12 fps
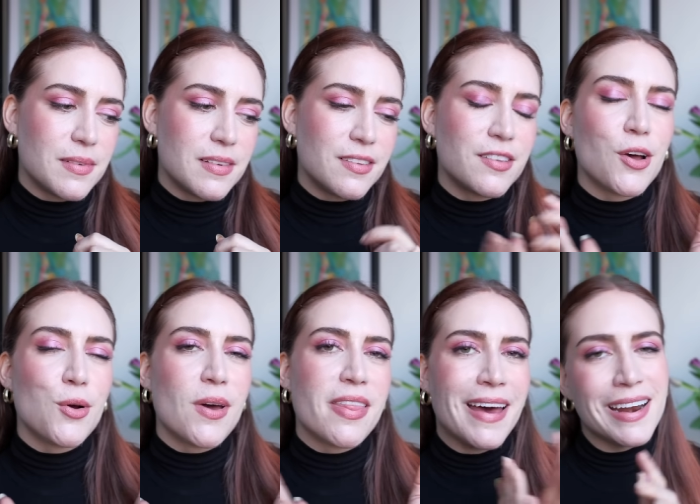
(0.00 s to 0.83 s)
So
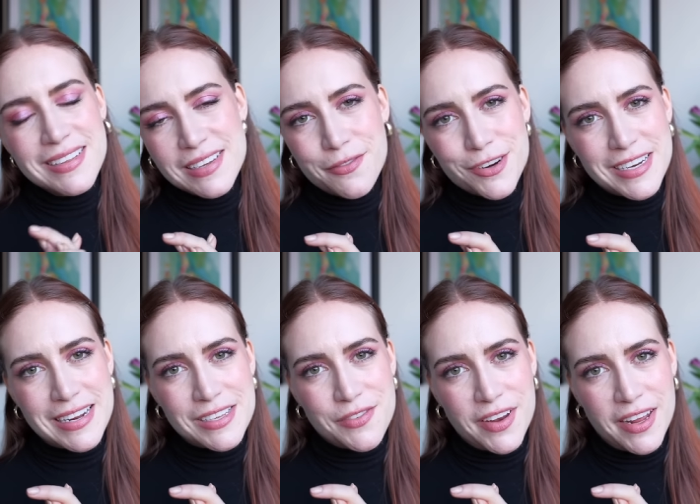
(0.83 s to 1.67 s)
that is it for
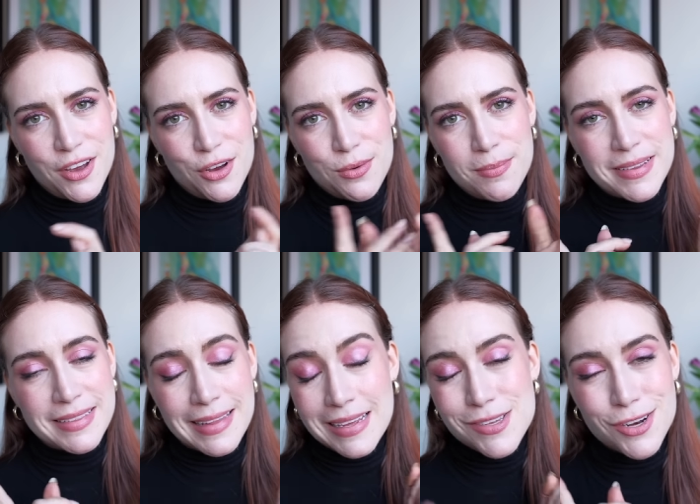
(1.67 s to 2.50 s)
today's video, but
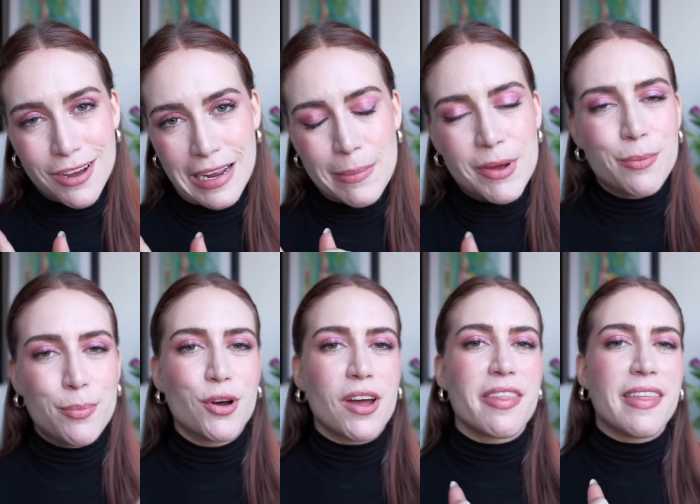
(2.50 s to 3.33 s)
let's talk about a
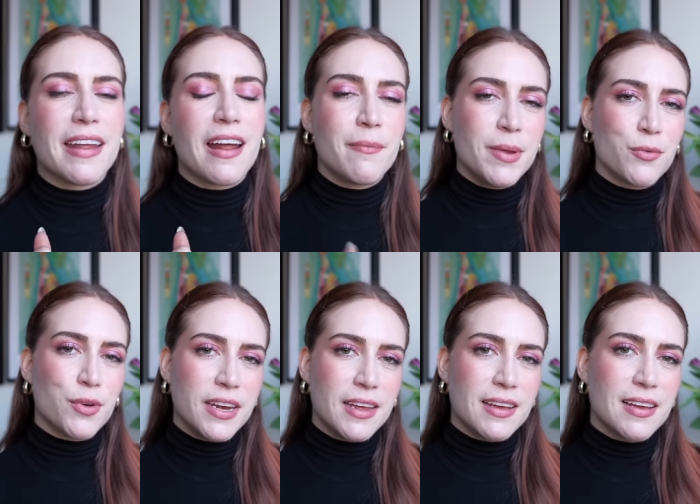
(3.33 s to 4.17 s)
book that I've been
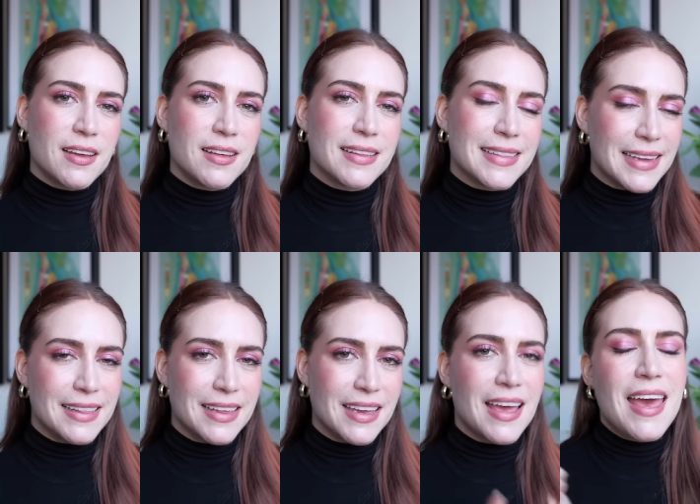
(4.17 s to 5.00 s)
reading
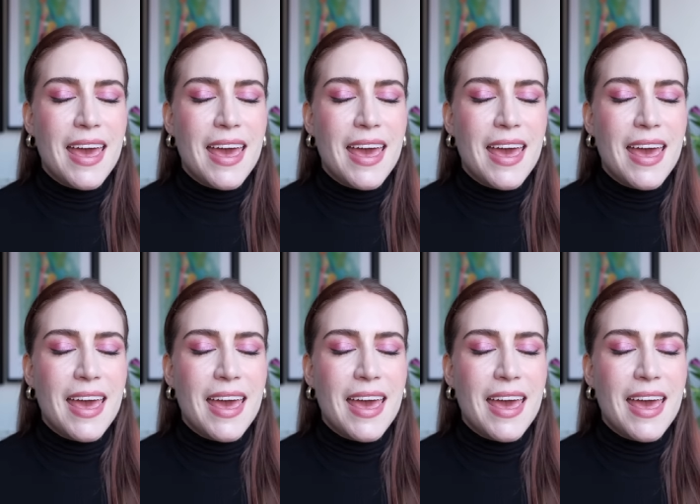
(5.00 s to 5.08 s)
lately.